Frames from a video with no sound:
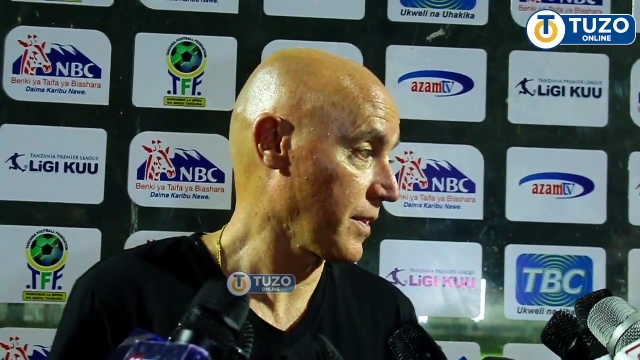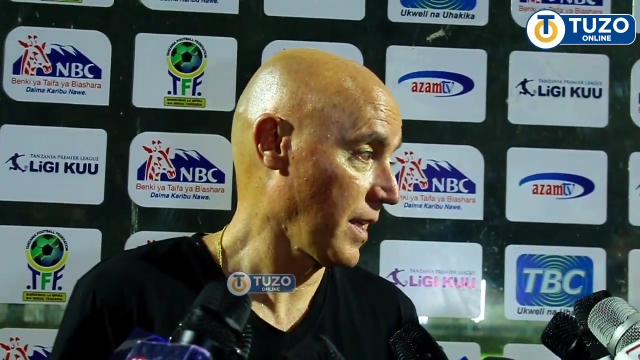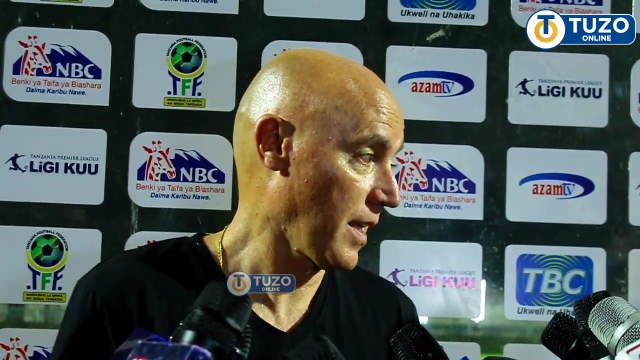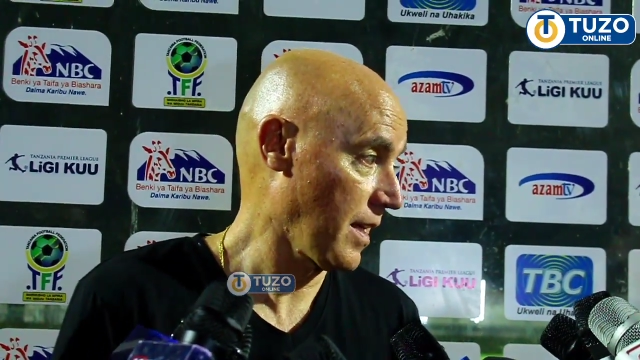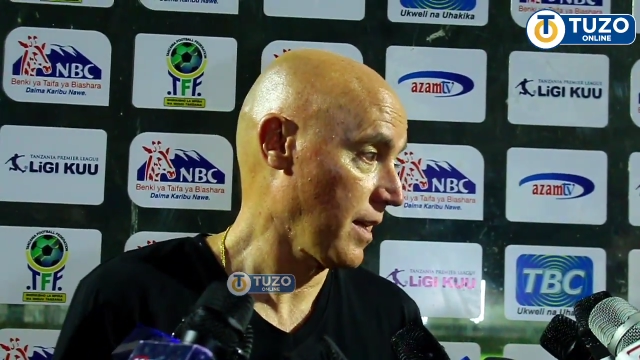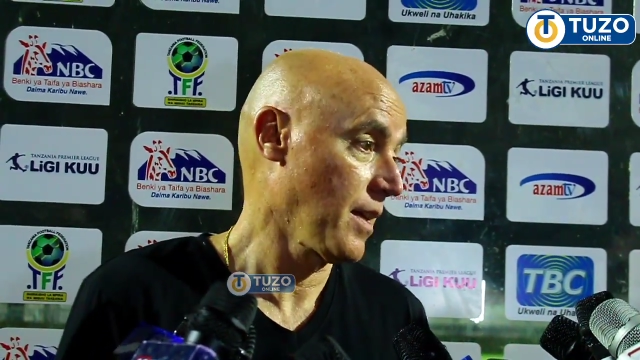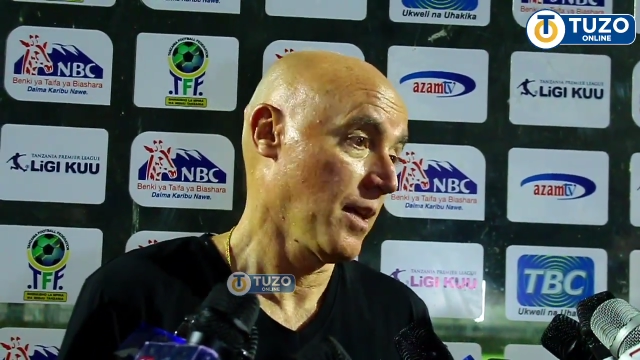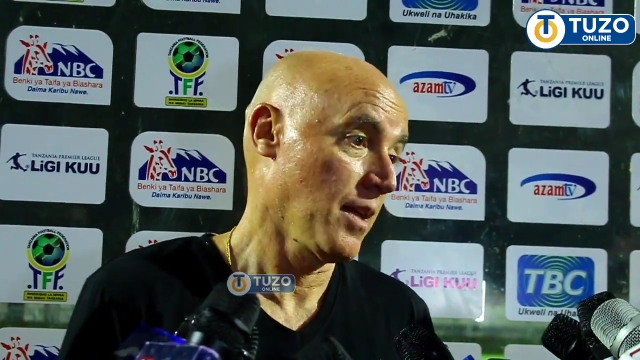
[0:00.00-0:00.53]

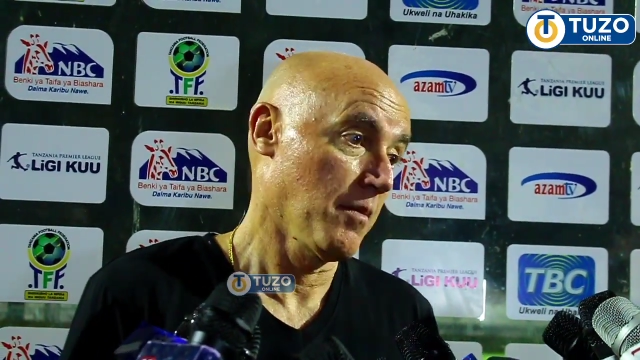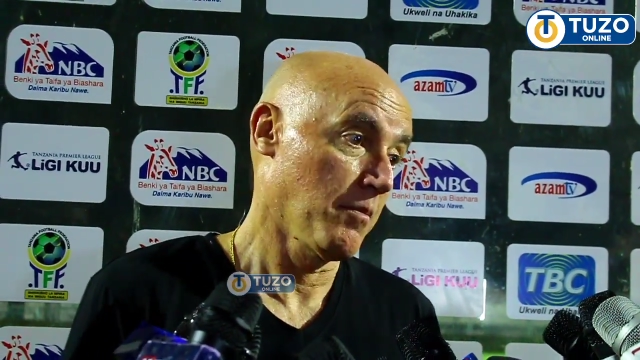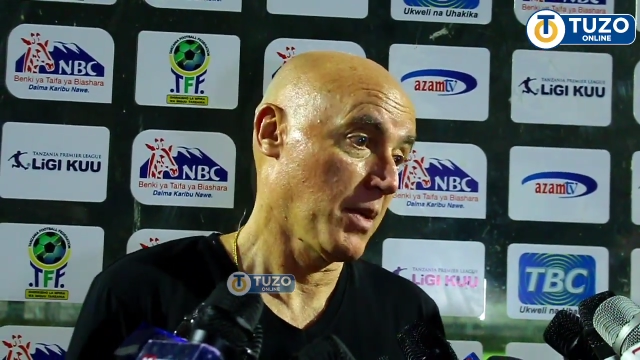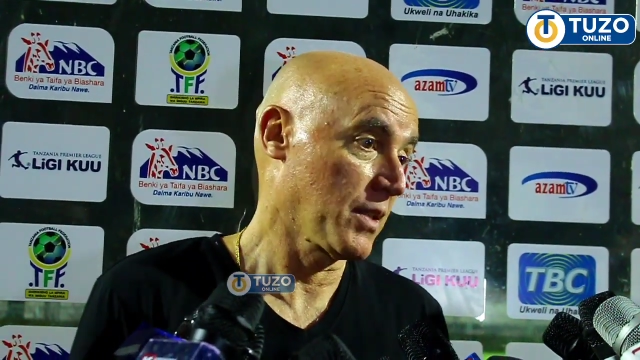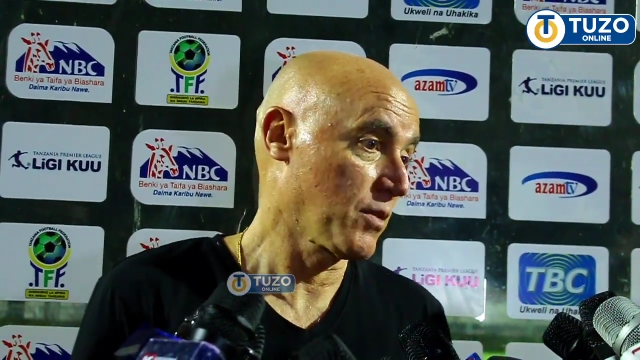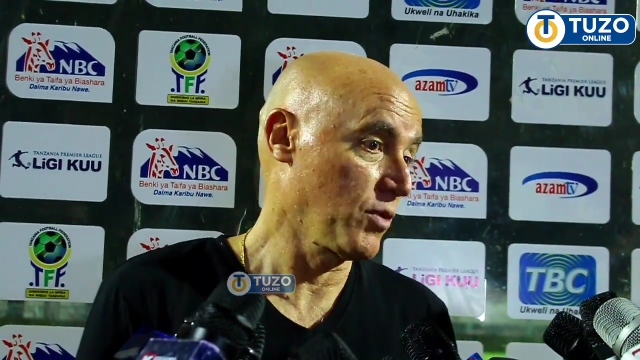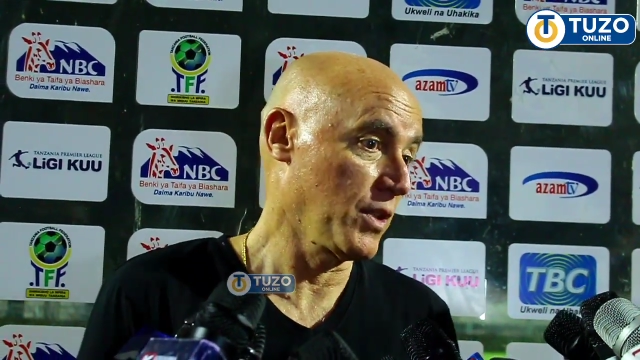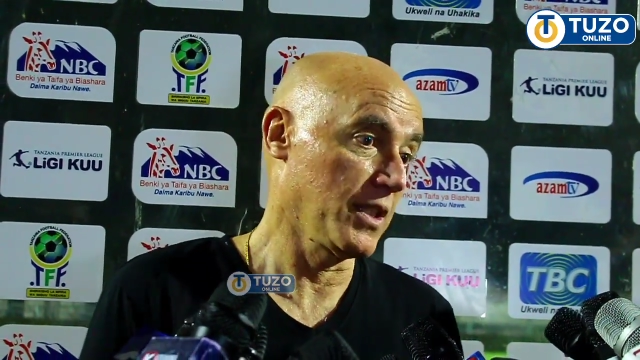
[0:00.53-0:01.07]
Yeah,
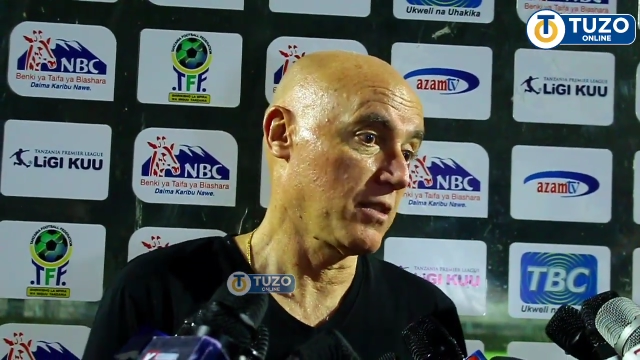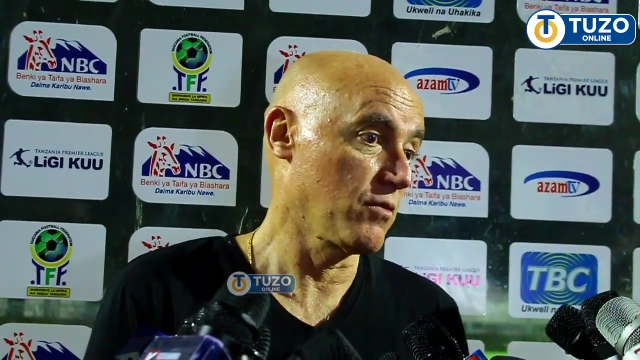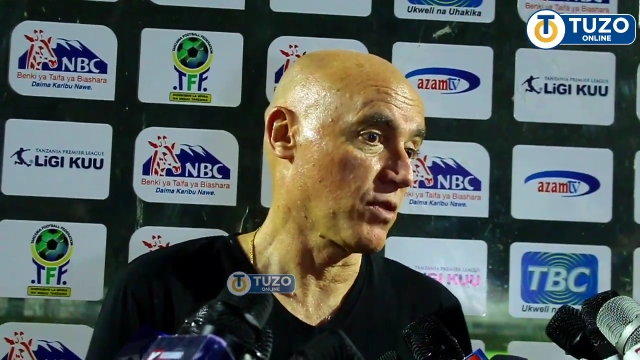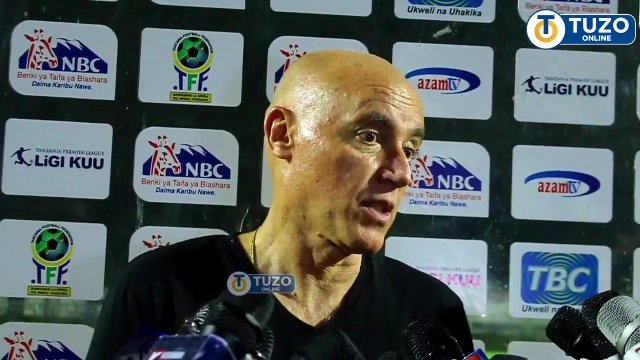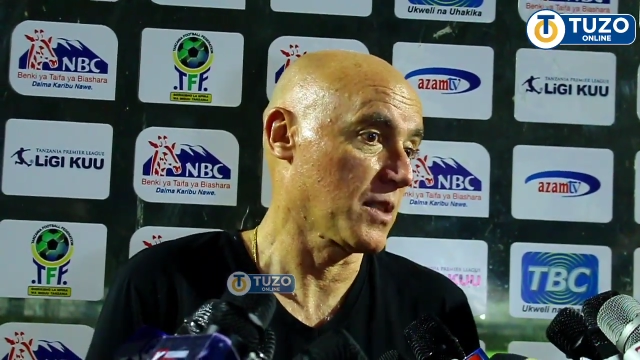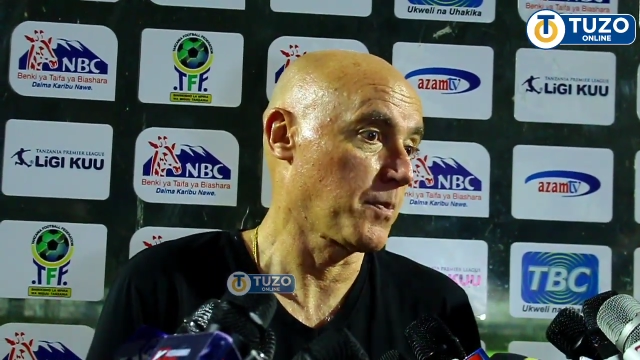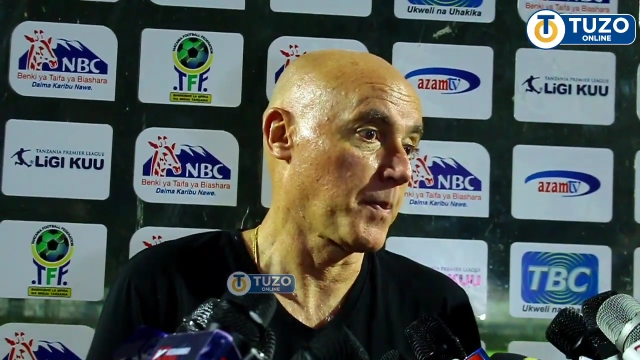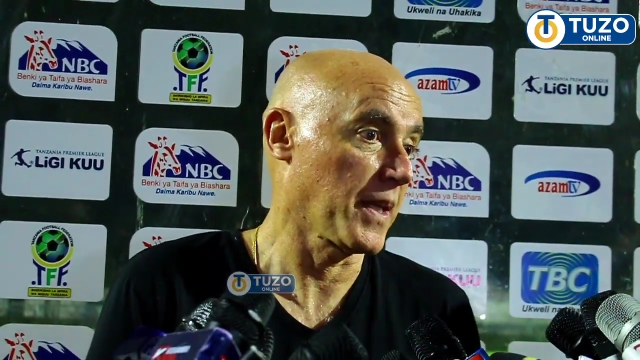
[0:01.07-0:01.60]
but we need to
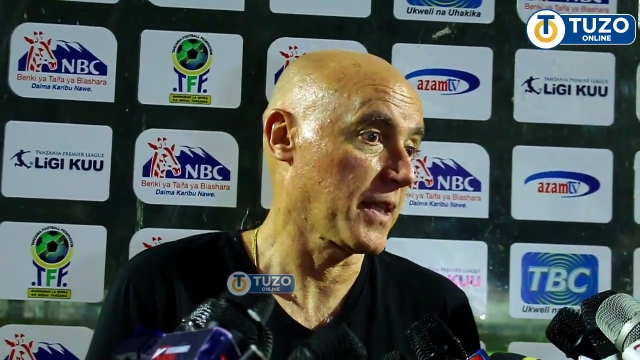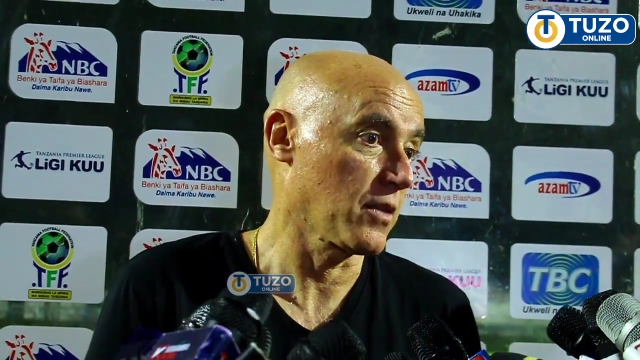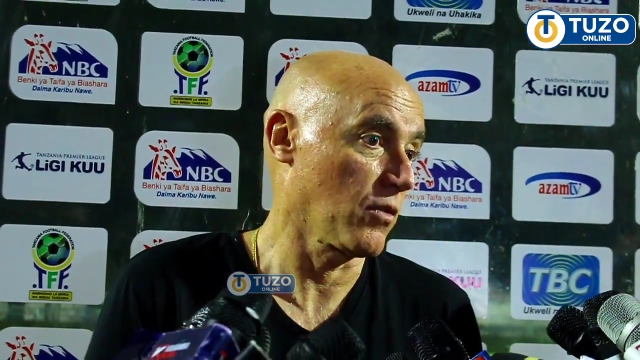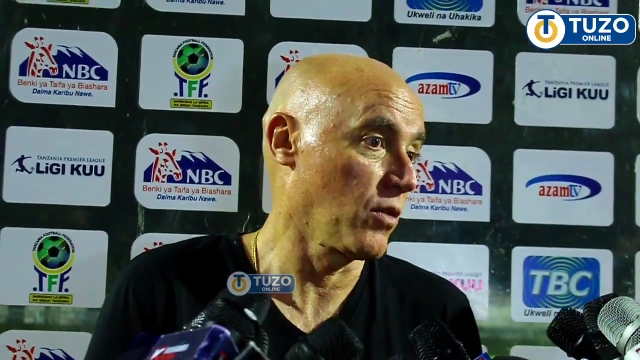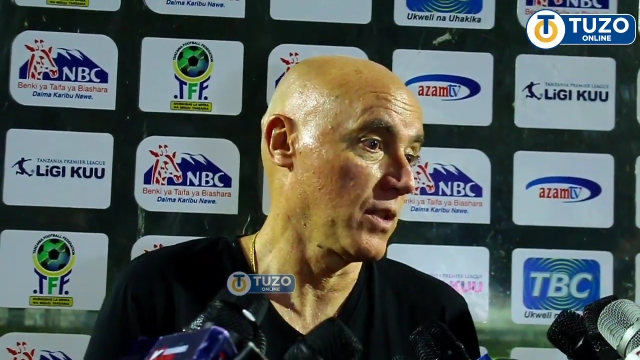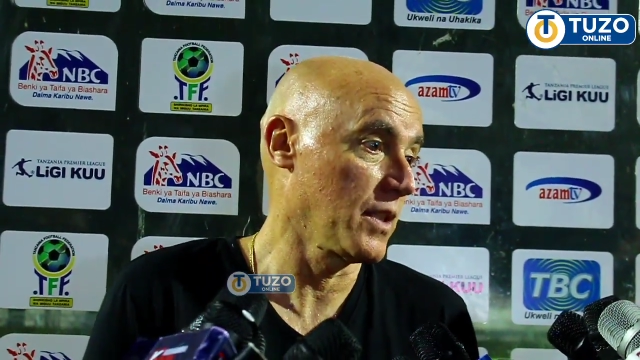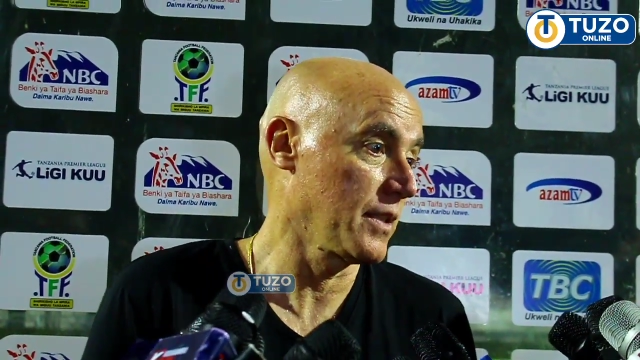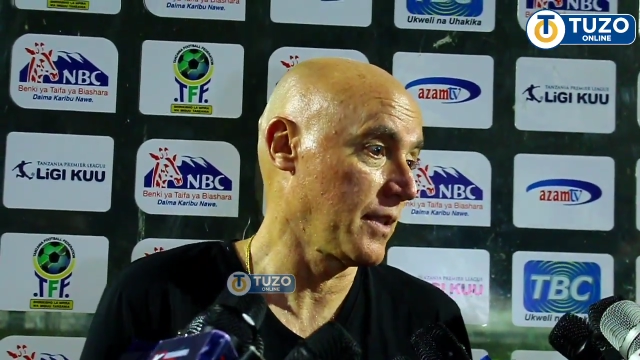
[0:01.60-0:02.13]
respect all the